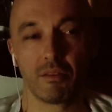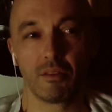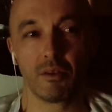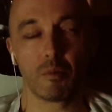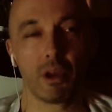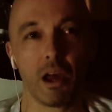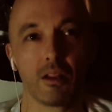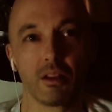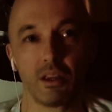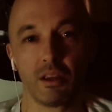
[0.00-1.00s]
the
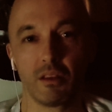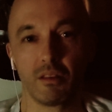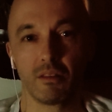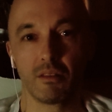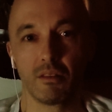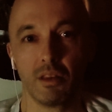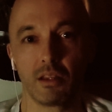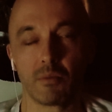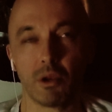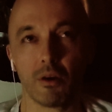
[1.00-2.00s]
reality, the
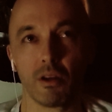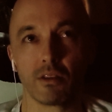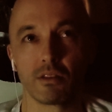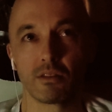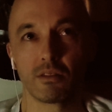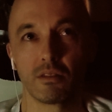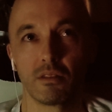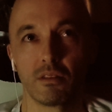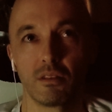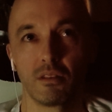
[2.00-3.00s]
experience.
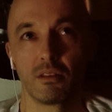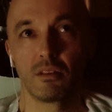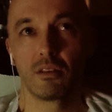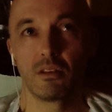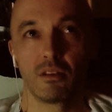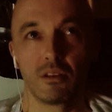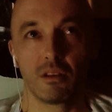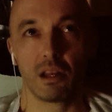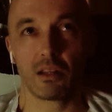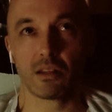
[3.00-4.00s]

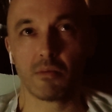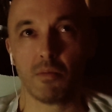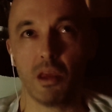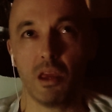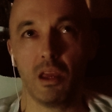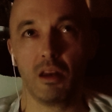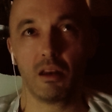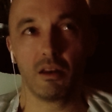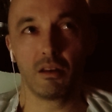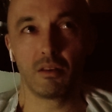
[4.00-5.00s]
And that is the main